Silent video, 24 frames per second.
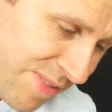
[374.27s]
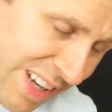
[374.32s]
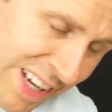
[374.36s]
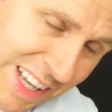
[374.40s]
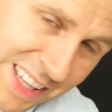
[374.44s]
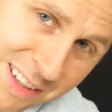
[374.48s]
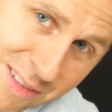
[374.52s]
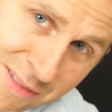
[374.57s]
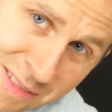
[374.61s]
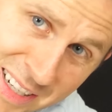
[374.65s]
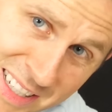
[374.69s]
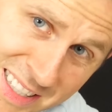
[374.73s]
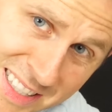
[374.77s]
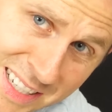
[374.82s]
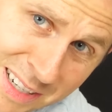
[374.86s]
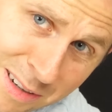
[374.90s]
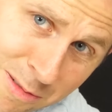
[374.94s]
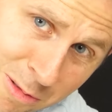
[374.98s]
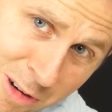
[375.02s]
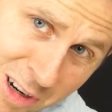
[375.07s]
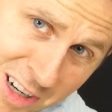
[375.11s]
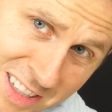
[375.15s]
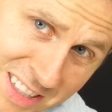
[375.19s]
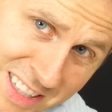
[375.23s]
And the reason
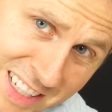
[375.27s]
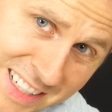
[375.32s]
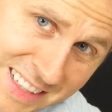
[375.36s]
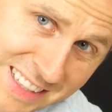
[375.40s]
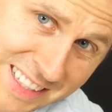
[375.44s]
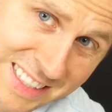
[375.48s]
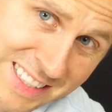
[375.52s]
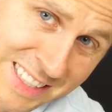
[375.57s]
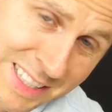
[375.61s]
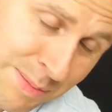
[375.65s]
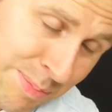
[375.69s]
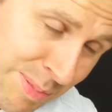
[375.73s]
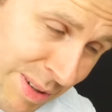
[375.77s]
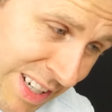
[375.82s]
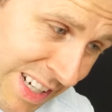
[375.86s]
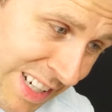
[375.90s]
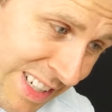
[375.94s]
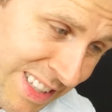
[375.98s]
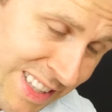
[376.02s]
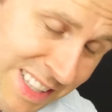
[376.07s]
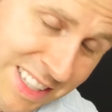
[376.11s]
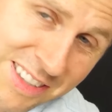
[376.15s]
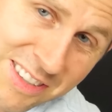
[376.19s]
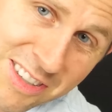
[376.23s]
it works like this is
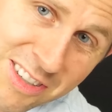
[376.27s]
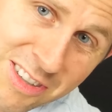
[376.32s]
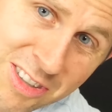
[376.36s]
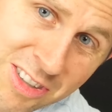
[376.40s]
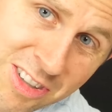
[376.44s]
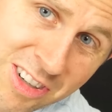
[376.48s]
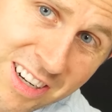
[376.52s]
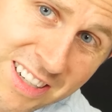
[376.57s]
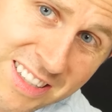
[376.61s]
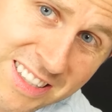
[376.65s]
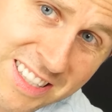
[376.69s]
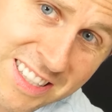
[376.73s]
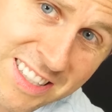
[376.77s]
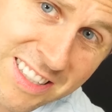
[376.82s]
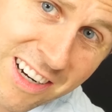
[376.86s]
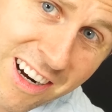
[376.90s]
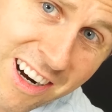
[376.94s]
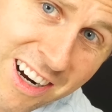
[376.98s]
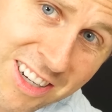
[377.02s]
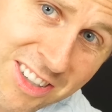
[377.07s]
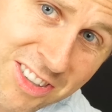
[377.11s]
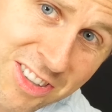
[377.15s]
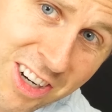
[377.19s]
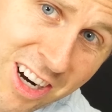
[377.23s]
because the neutron
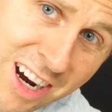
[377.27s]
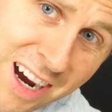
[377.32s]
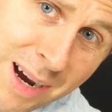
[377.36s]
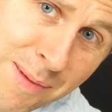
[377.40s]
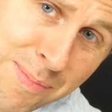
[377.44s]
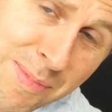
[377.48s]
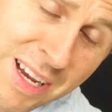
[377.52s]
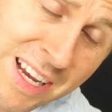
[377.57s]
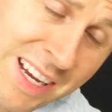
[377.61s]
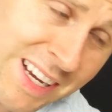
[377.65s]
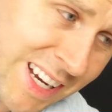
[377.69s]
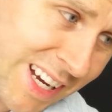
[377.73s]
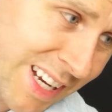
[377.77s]
star drop